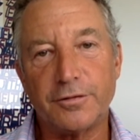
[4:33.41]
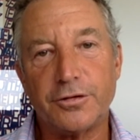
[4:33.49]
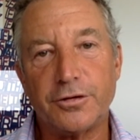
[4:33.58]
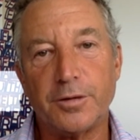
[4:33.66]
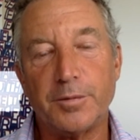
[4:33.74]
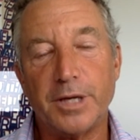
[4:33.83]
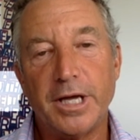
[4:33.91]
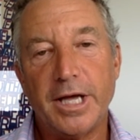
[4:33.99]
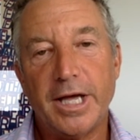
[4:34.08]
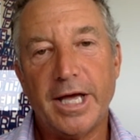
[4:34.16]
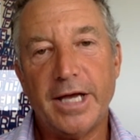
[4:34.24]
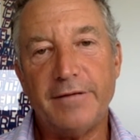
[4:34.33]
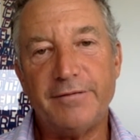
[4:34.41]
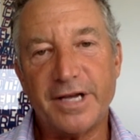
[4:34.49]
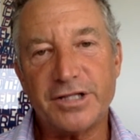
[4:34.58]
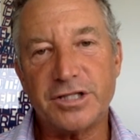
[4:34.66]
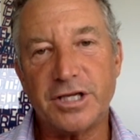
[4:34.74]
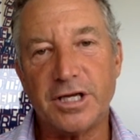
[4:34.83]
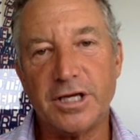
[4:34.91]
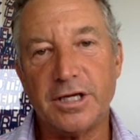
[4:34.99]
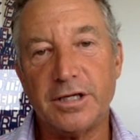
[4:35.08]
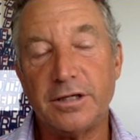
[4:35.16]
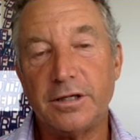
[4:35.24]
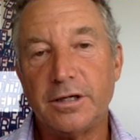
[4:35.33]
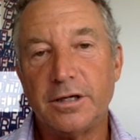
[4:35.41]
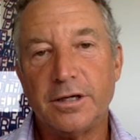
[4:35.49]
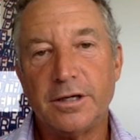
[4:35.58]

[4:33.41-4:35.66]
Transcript: term. And investing in